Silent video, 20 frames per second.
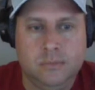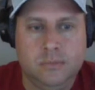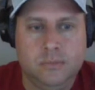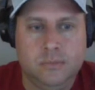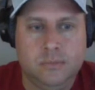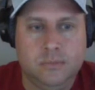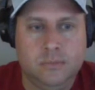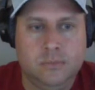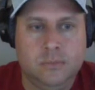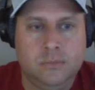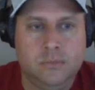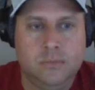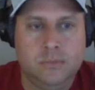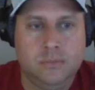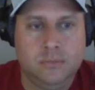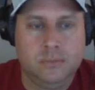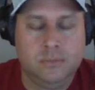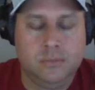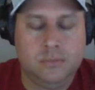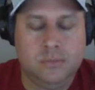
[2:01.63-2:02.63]

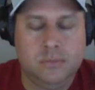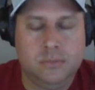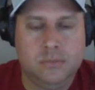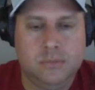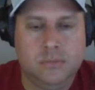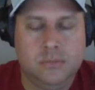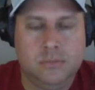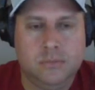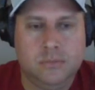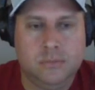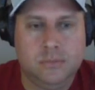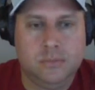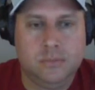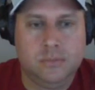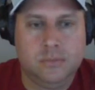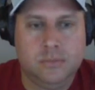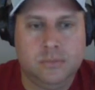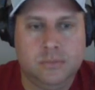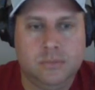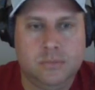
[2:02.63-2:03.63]

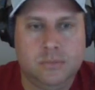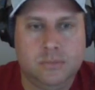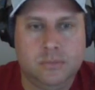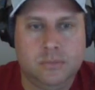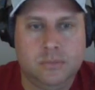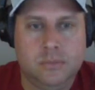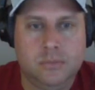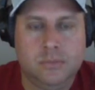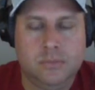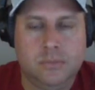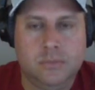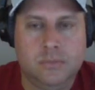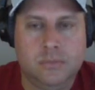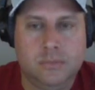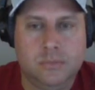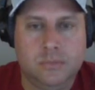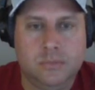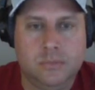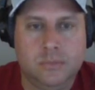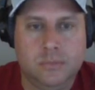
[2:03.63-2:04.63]

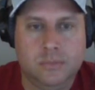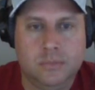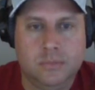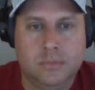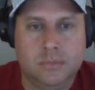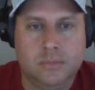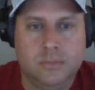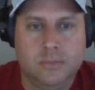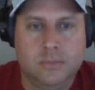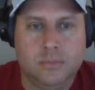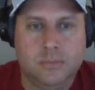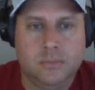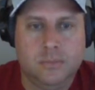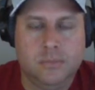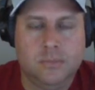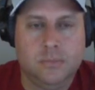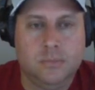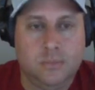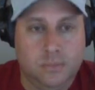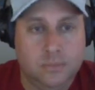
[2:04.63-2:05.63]

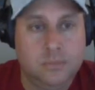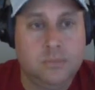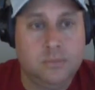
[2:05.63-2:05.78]
The person shown says nothing.